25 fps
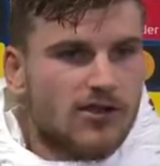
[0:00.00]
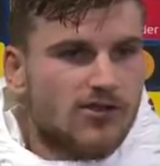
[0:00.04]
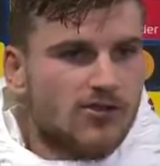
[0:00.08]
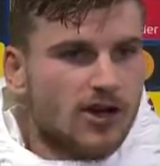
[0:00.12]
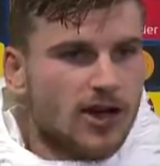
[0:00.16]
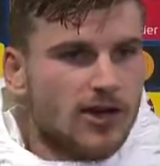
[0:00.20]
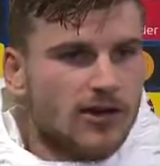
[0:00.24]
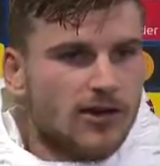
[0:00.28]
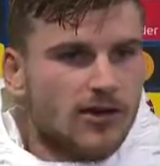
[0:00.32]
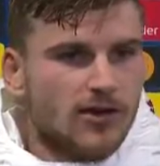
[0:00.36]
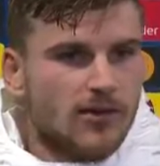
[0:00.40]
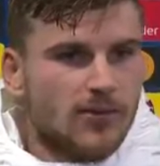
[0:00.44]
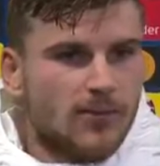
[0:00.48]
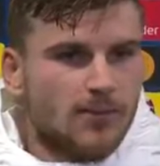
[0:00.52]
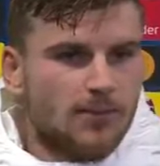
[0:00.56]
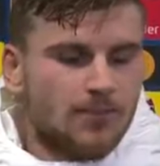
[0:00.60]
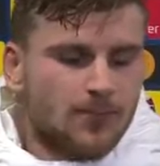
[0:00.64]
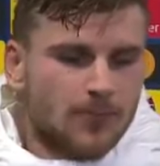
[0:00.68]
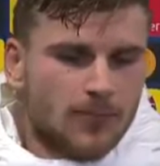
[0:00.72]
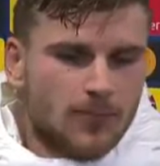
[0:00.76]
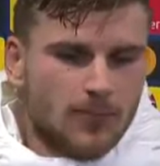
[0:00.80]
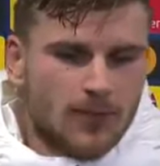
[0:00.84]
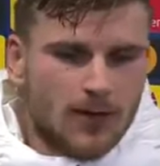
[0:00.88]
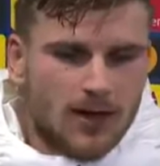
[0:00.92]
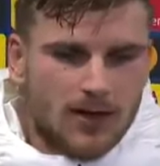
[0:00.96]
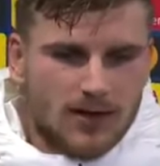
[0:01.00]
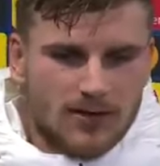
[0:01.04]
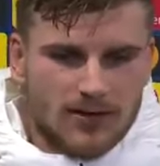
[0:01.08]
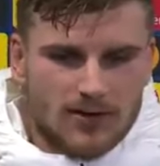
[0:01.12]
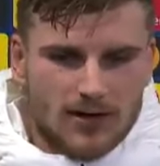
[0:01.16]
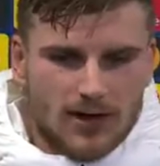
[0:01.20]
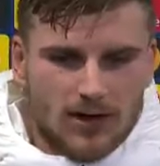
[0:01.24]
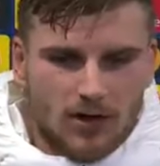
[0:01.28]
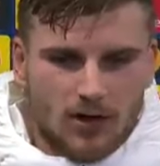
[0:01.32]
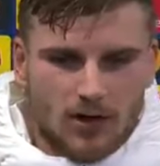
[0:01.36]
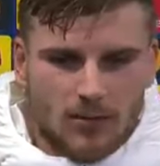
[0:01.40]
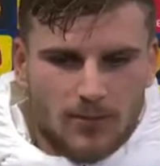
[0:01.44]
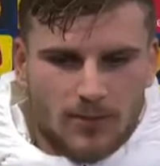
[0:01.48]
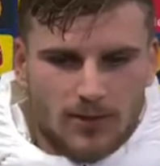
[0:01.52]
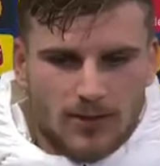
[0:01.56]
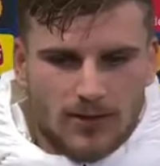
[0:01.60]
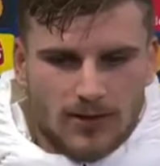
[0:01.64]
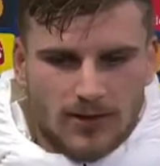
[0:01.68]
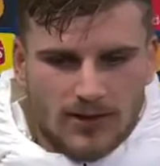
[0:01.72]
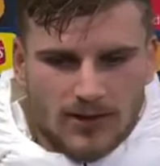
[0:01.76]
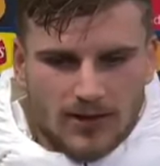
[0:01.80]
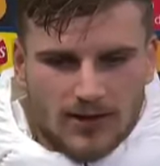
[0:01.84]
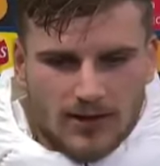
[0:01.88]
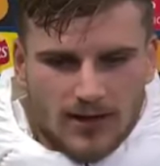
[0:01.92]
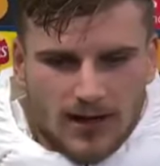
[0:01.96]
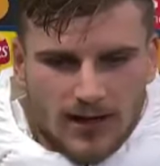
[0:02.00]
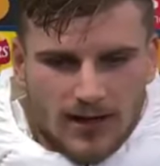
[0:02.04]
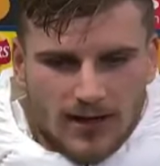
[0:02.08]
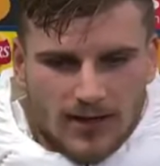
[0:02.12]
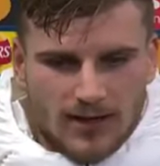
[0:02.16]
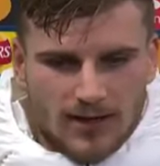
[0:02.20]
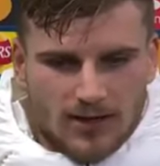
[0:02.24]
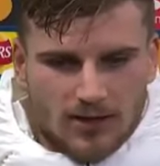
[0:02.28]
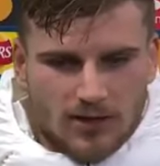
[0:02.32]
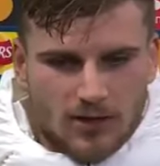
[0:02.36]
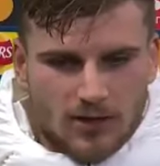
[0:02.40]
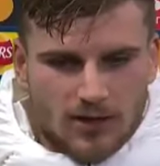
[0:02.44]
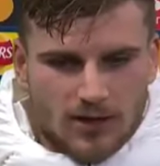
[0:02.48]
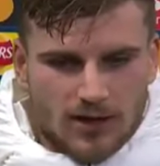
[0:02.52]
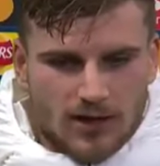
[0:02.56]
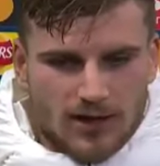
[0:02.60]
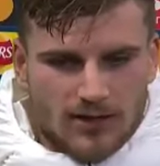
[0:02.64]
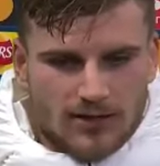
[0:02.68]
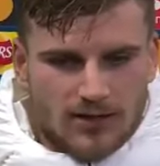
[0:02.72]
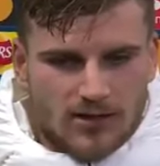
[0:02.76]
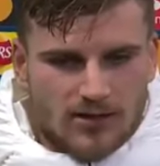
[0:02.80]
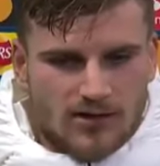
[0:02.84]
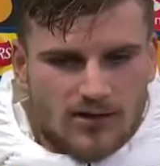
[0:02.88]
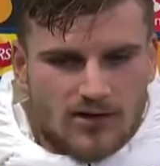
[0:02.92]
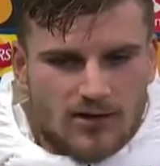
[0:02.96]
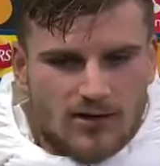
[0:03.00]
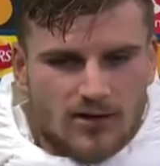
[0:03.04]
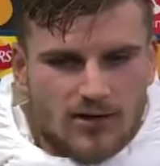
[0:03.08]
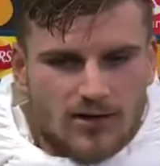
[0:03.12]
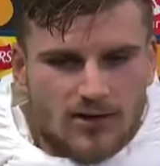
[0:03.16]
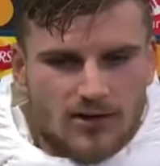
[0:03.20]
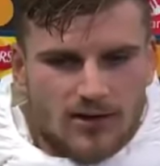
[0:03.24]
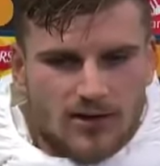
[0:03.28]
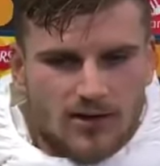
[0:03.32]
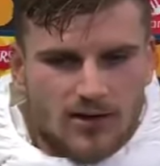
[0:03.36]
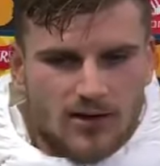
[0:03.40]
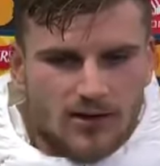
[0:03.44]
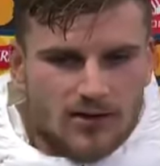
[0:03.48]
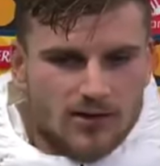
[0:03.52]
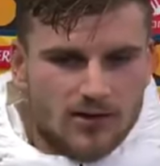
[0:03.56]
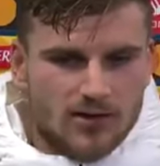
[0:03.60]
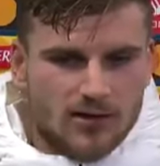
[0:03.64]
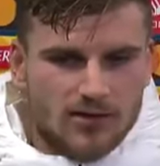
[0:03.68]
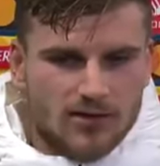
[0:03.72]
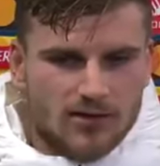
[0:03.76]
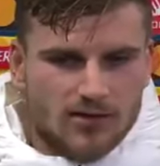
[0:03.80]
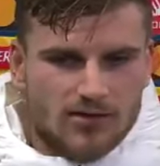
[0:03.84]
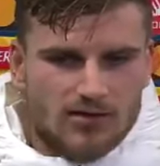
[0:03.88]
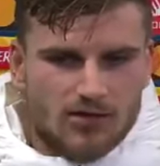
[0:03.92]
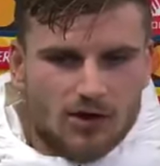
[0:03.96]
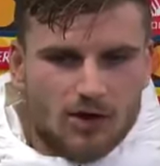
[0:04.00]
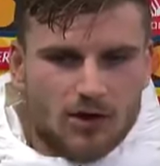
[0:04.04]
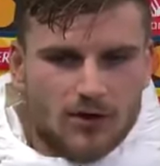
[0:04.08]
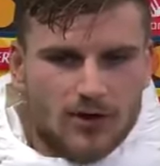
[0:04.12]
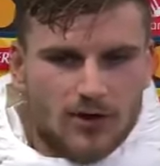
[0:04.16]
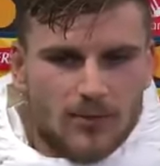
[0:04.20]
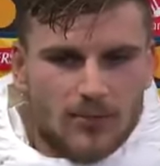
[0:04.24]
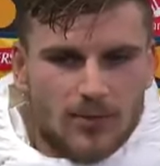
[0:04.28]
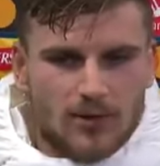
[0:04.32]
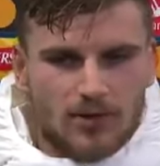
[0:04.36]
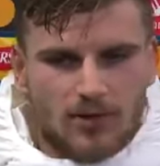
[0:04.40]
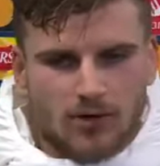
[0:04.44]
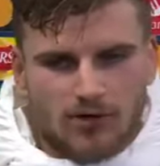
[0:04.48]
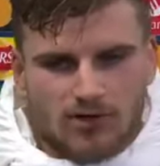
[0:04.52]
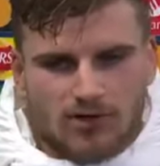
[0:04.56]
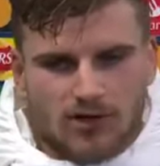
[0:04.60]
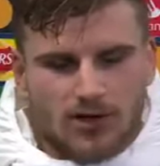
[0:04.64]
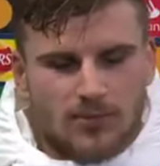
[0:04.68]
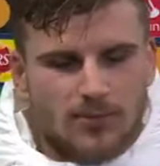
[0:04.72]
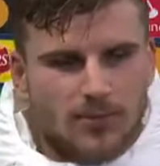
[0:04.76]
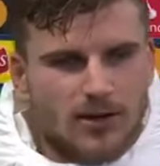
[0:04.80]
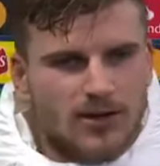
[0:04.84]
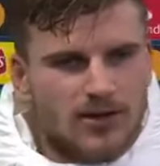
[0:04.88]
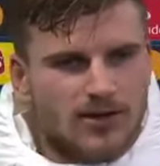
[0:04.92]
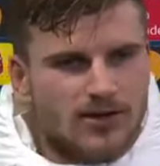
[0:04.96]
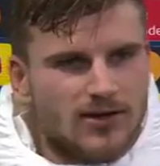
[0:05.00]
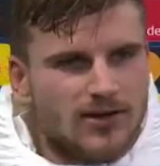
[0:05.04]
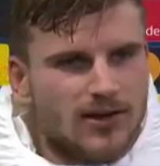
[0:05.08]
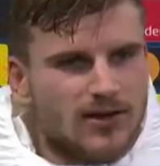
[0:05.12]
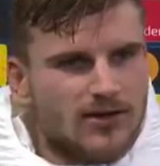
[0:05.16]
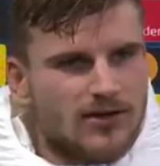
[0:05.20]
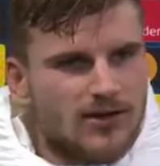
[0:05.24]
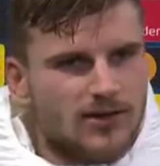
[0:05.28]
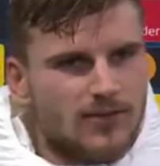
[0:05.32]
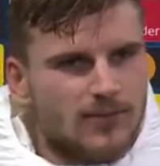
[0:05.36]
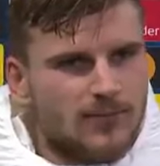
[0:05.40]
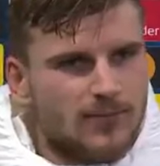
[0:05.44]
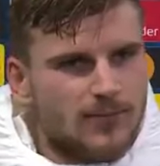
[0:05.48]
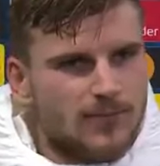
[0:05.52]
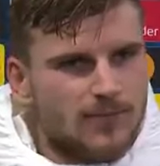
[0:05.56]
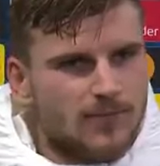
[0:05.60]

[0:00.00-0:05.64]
for a striker, and I hope I can go on like this at the scoring, but also at penalty taking.